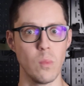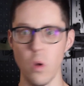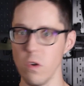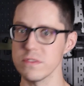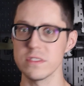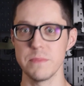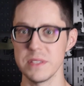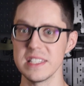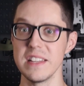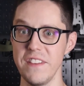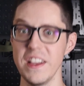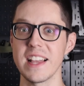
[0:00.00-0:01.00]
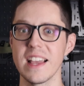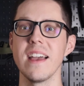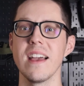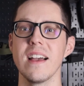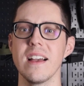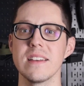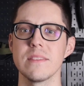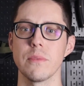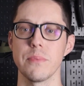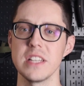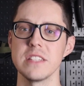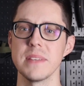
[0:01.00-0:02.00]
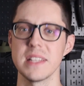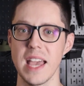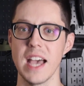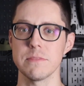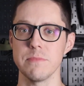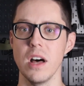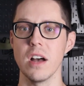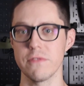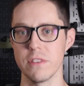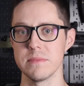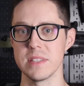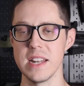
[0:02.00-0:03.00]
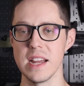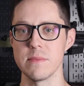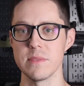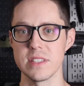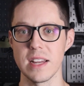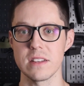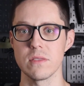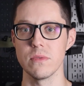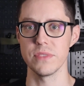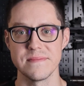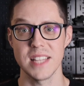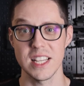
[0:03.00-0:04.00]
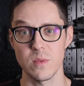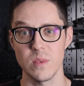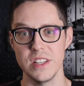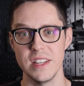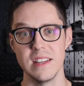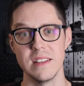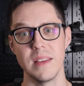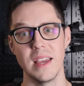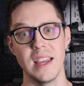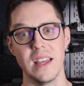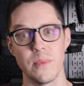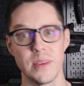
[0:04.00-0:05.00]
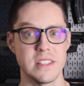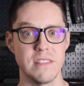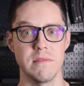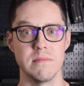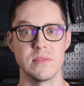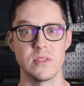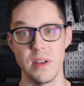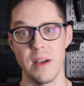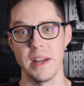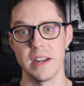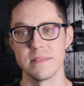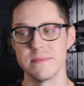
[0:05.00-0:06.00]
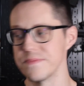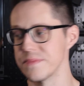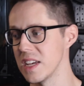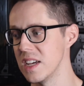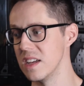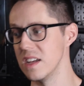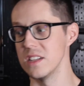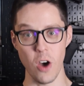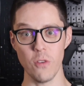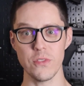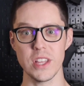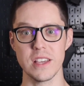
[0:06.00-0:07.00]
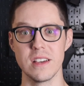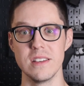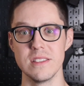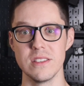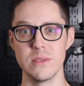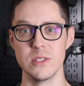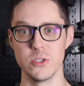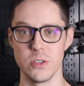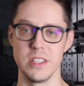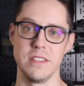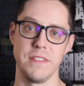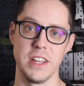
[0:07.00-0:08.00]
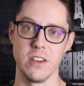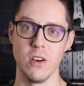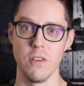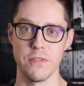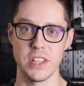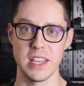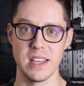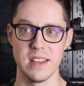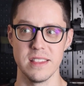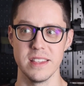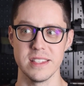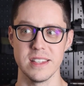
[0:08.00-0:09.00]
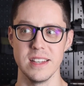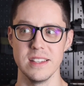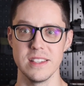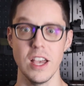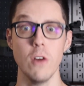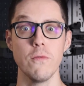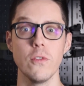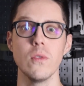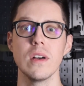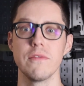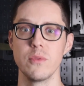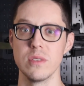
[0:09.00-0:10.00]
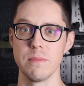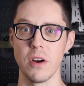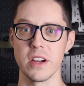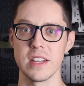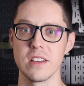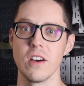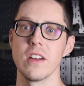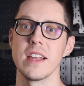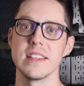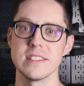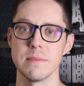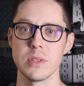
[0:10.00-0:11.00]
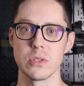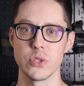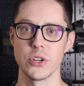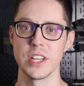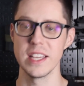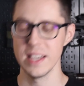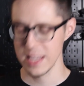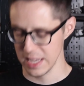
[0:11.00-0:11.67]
Wolf specific replacement gas block from T91 Tactical. That's the one you need, and the rest of them do not matter. Hopefully you enjoyed this video. Hopefully this is helpful if you were embarking on a similar journey.